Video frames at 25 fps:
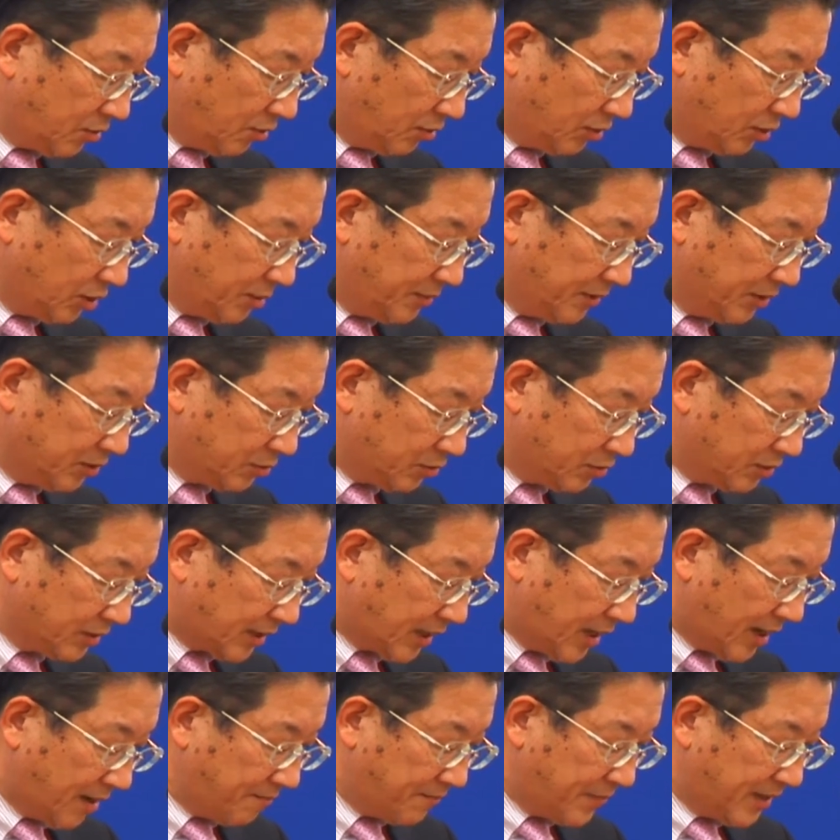contribute to the
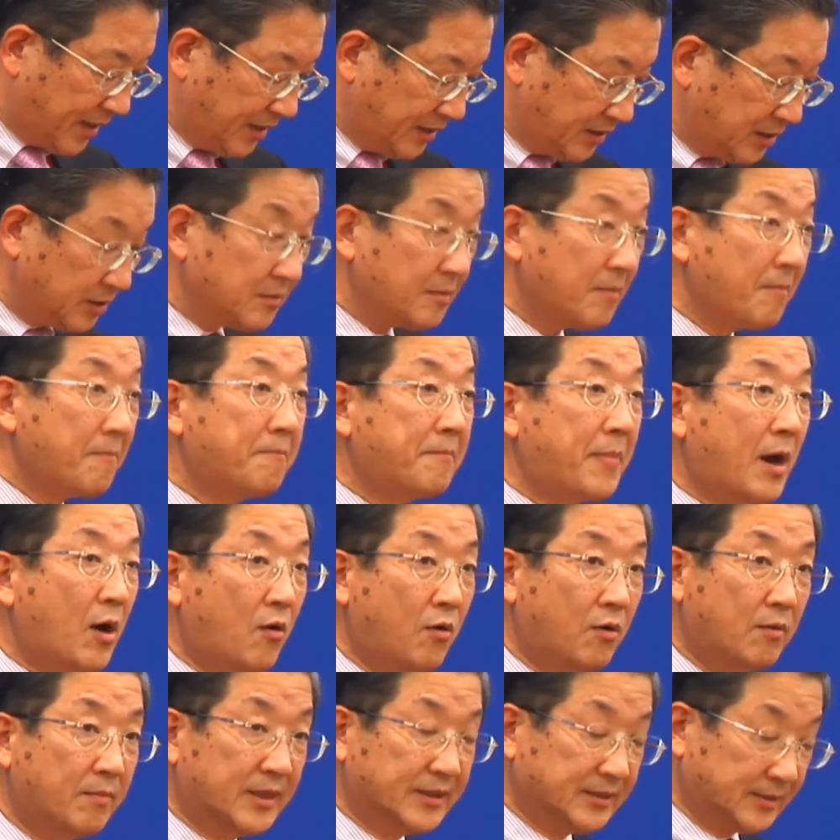company's
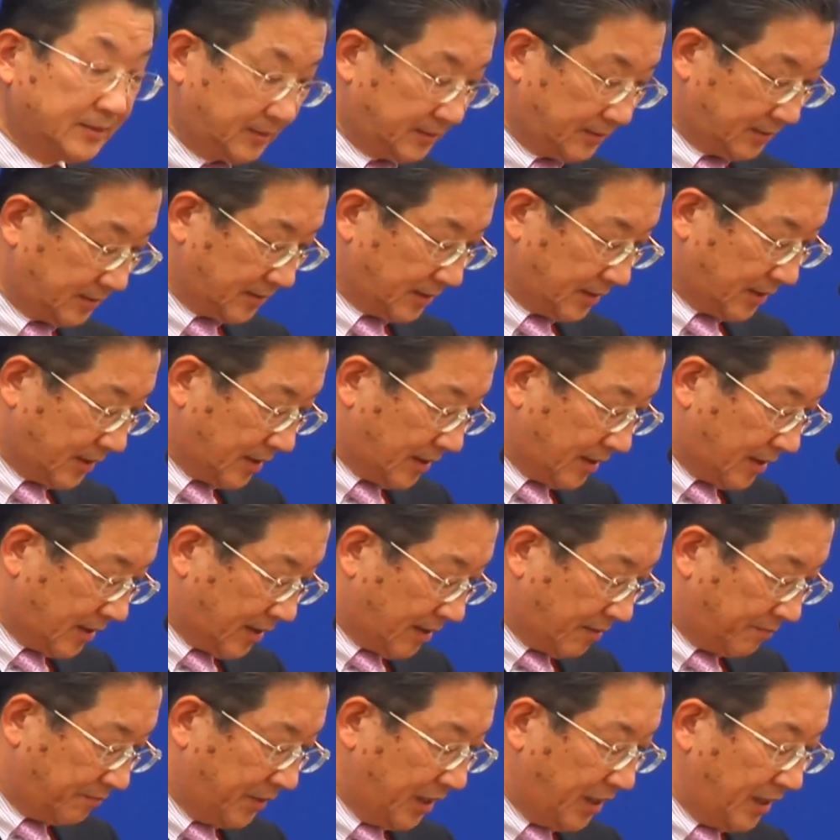performance.
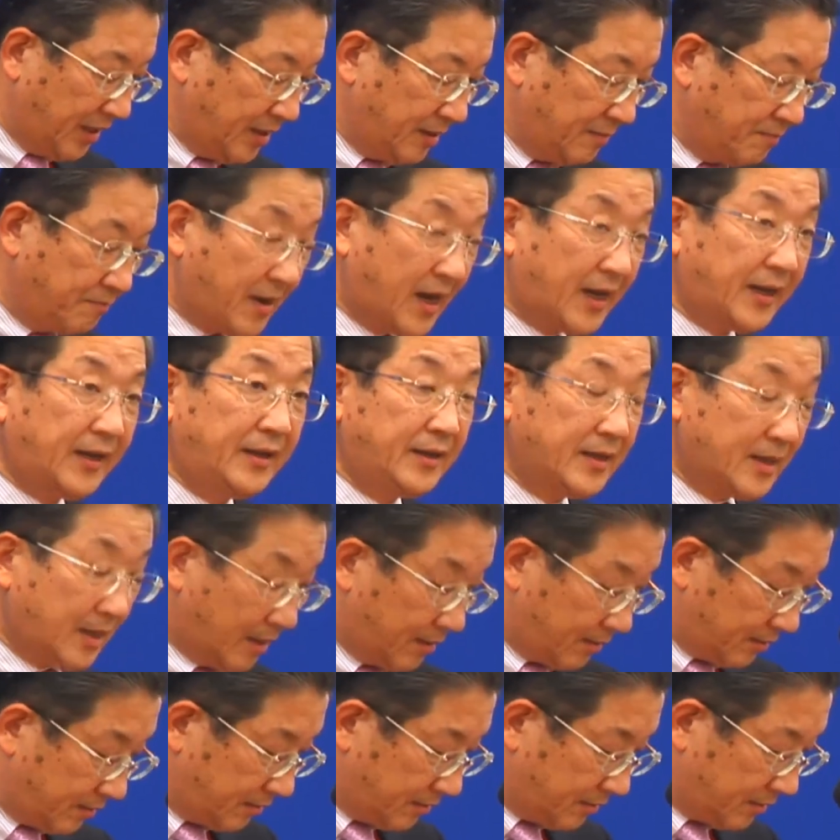Being
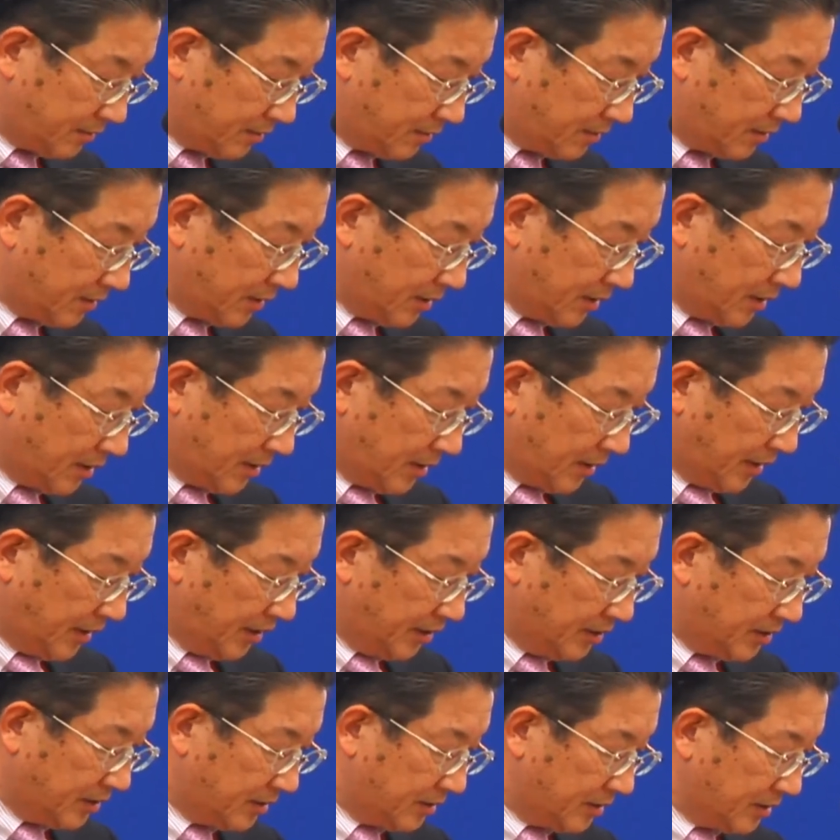bilingual
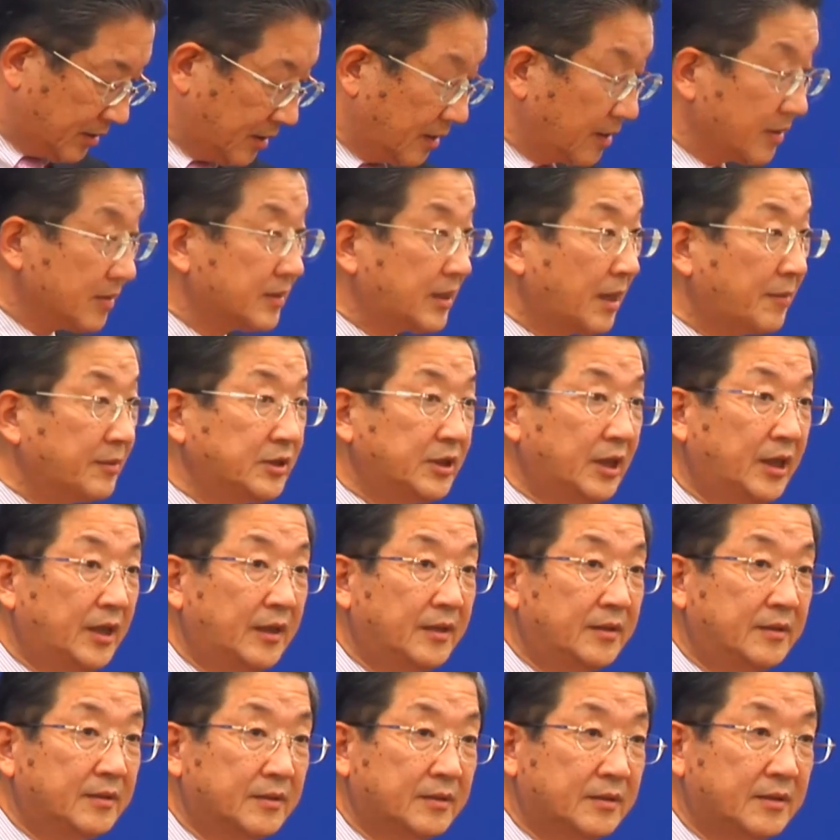is
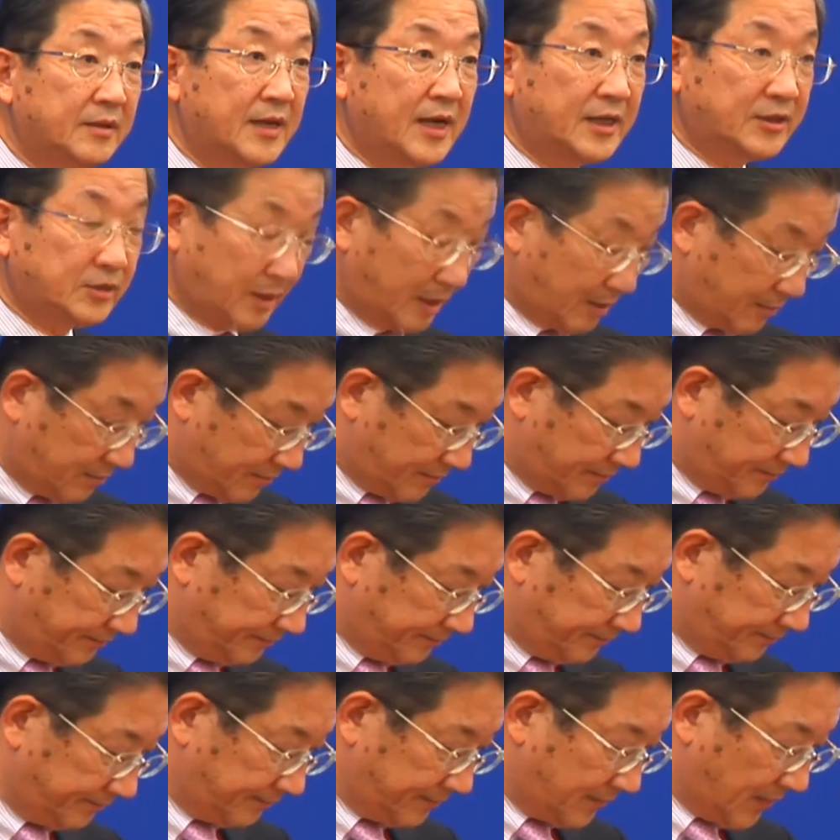something natural.
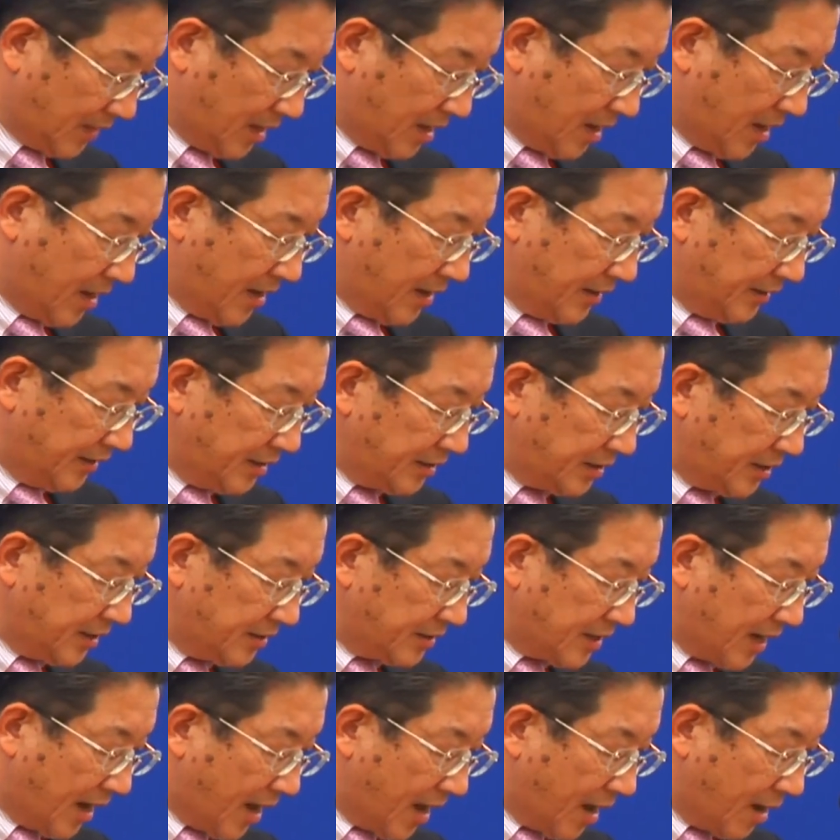This
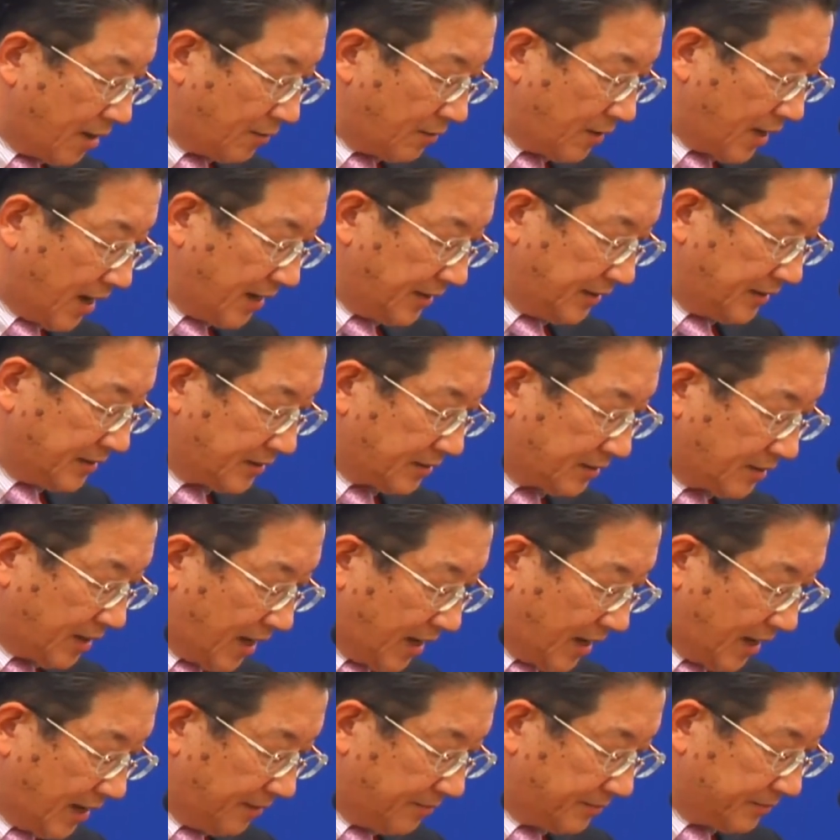is how I
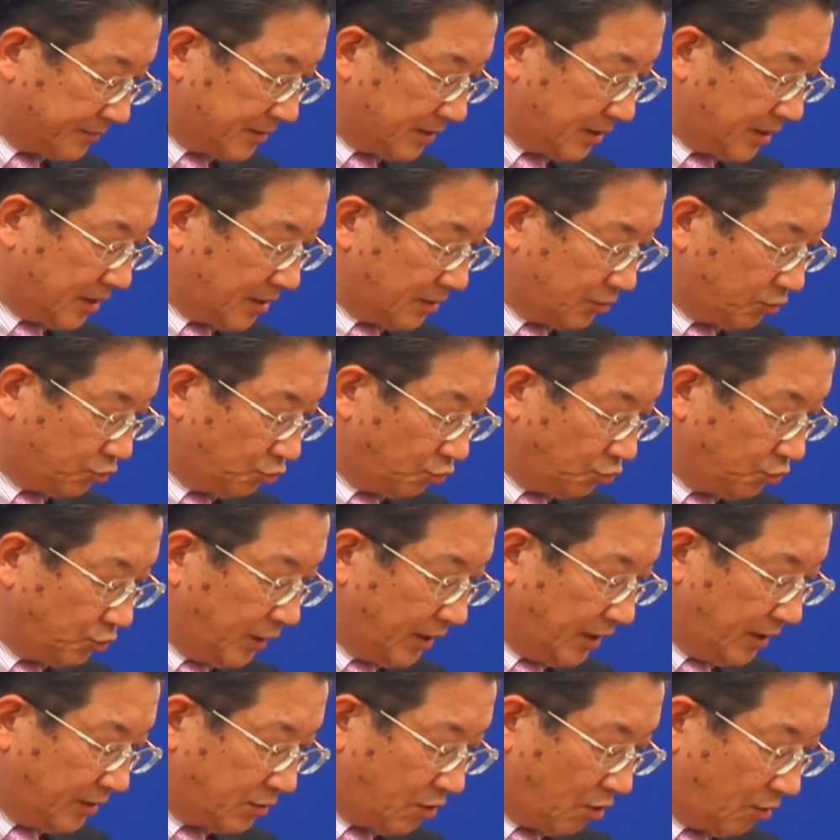describe
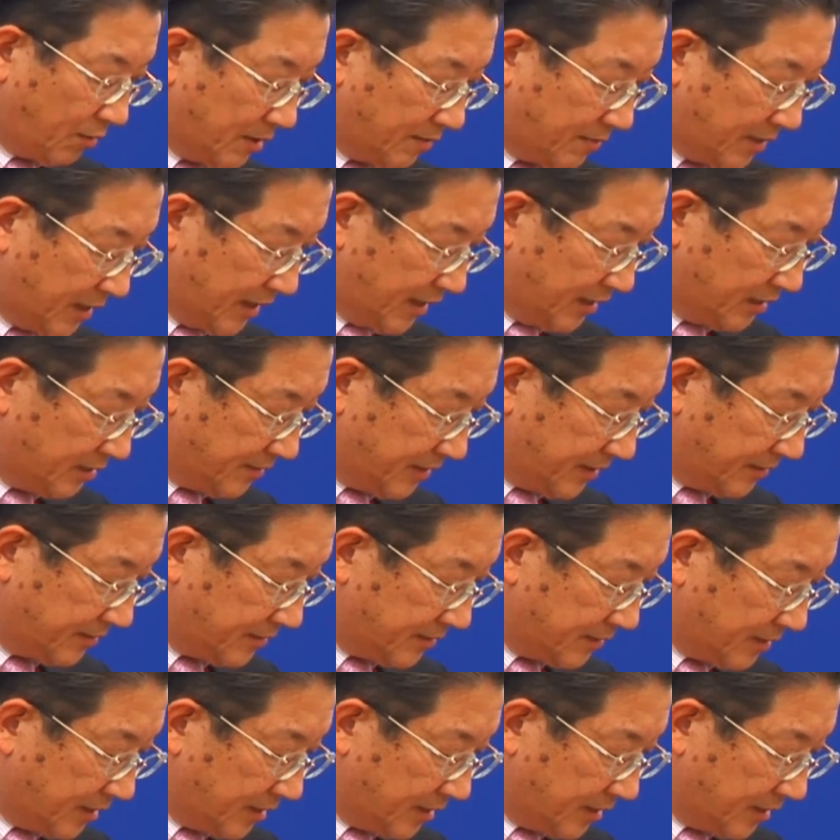truly global management.